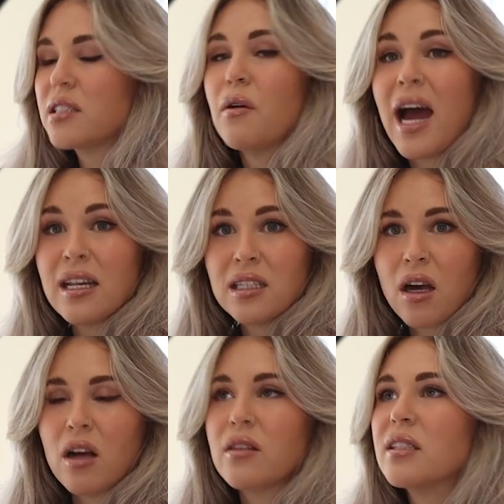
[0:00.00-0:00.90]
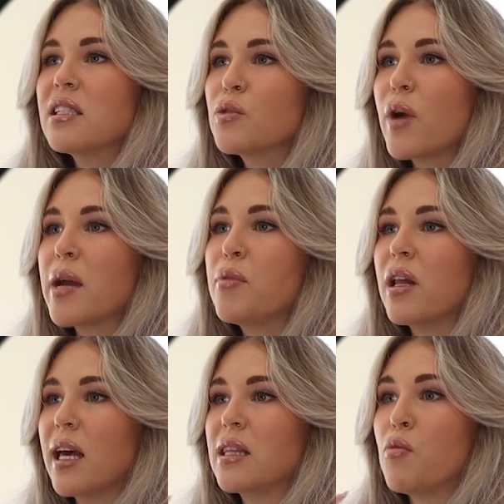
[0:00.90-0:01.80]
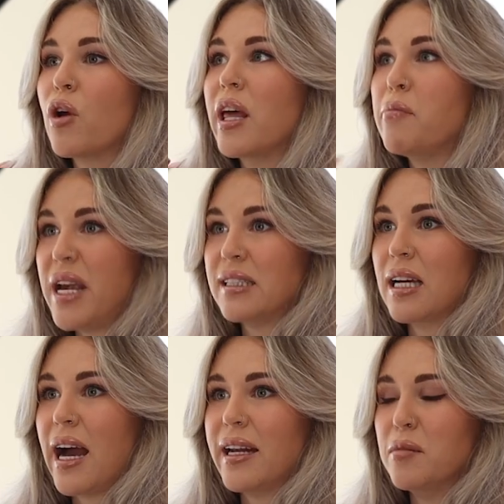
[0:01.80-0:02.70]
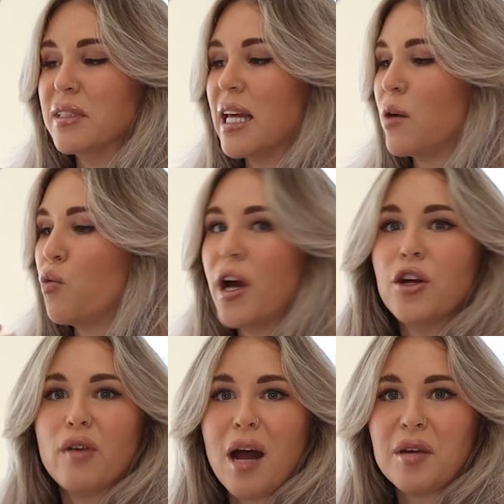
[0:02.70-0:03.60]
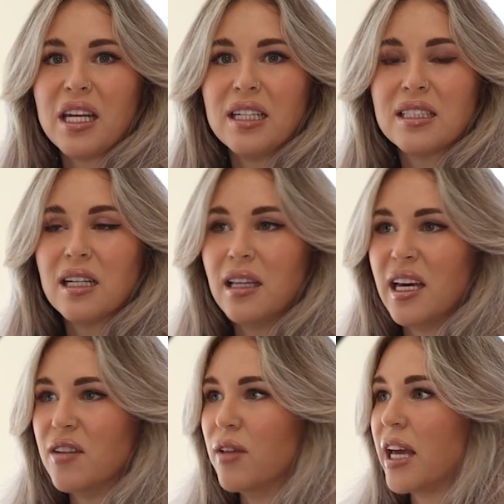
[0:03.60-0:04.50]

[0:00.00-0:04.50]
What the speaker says: So add to cart, this is where I put like the more like basic items, like what your rabbit needs to live.